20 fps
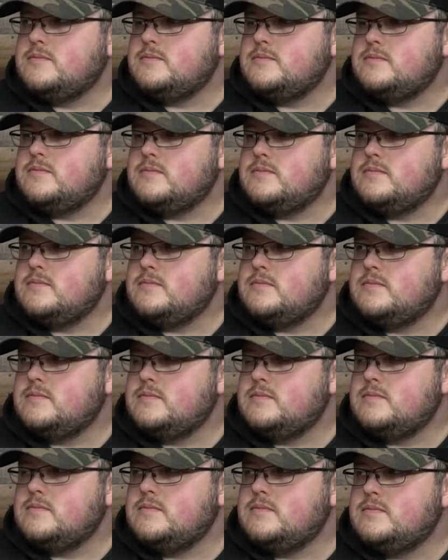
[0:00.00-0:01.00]

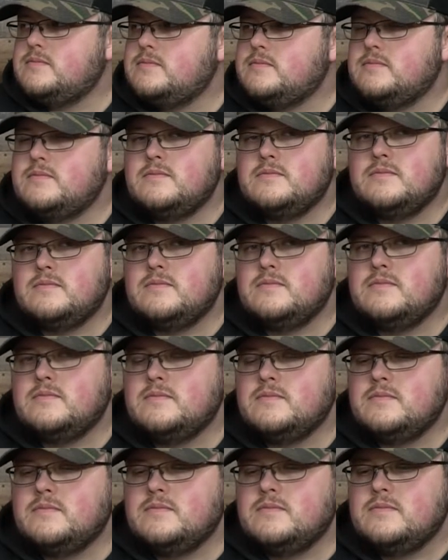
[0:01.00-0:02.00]

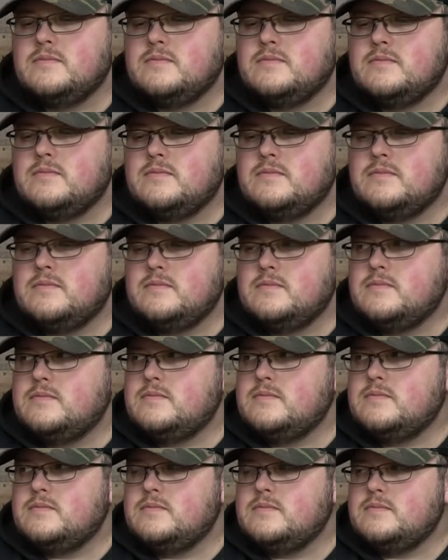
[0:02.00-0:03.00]

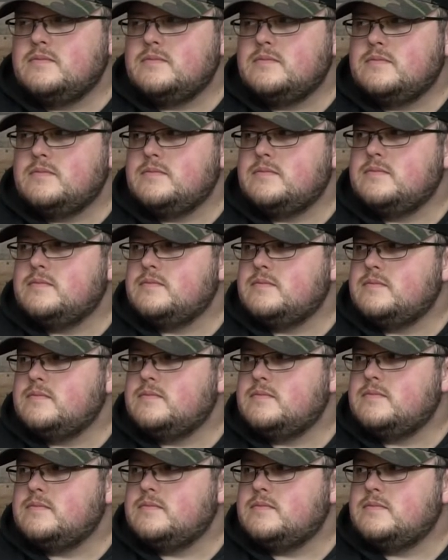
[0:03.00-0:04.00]

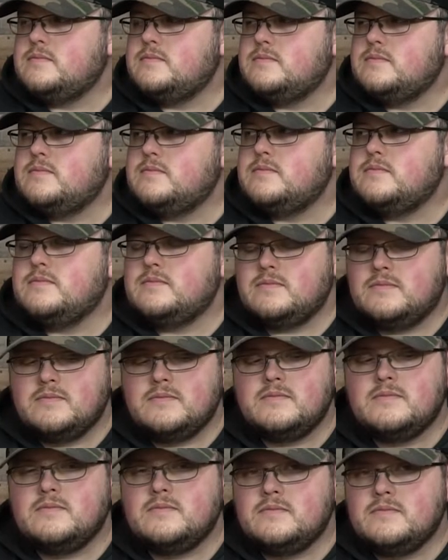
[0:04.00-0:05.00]

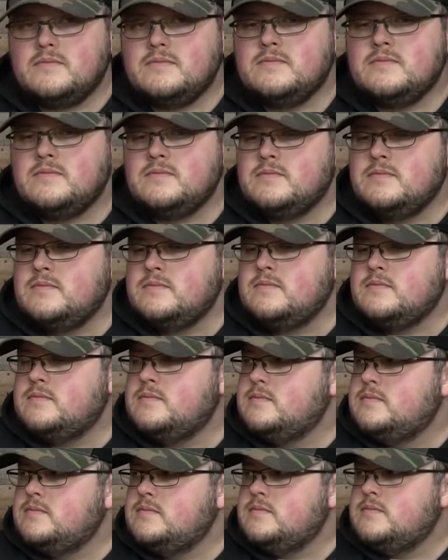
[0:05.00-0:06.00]

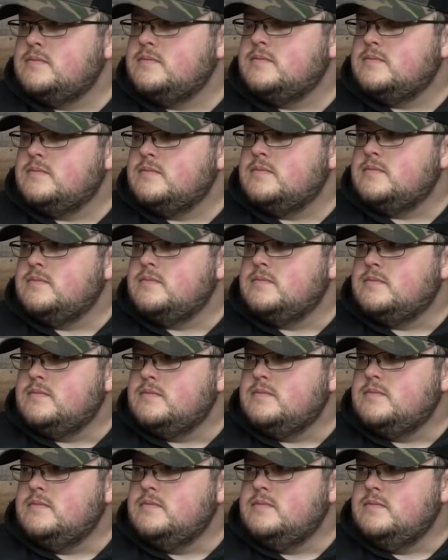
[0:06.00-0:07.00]

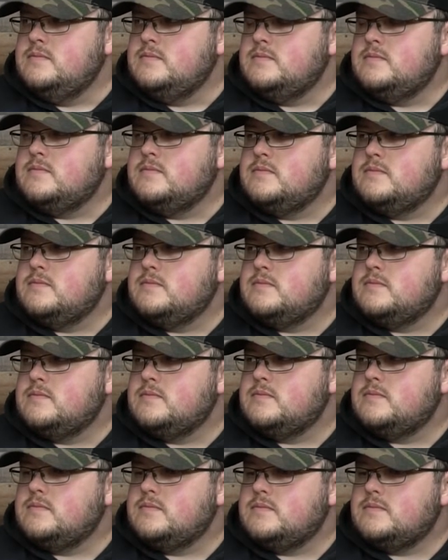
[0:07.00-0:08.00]

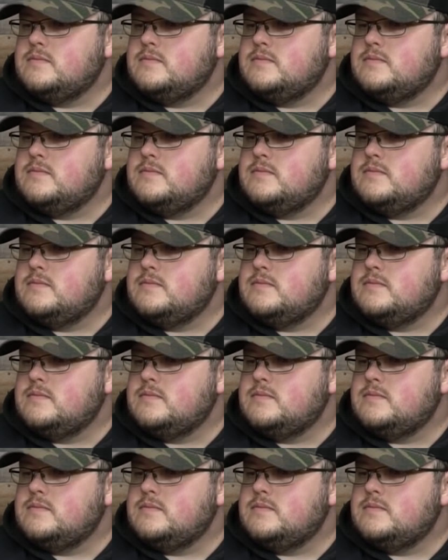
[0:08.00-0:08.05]
The person shown says nothing.